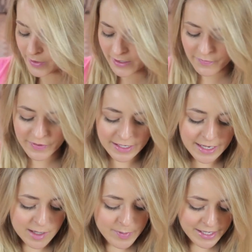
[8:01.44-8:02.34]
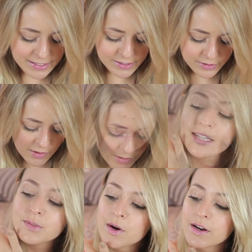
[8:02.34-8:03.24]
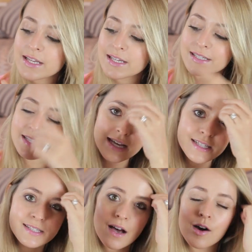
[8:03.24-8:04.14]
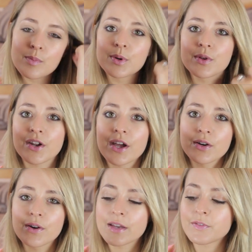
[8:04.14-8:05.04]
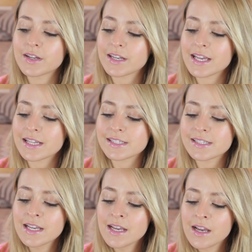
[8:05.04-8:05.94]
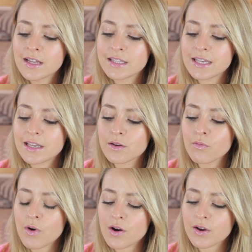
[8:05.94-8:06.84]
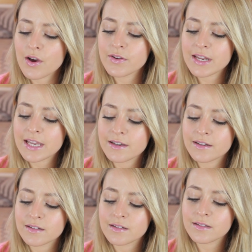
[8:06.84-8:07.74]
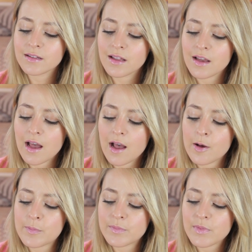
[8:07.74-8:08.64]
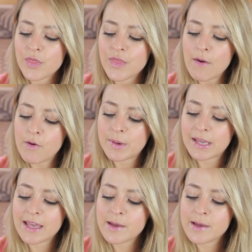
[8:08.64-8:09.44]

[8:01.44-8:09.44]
it when they finally get it back in stock. The next one is a sample that I got given. It's the Rock O'Neill Therapy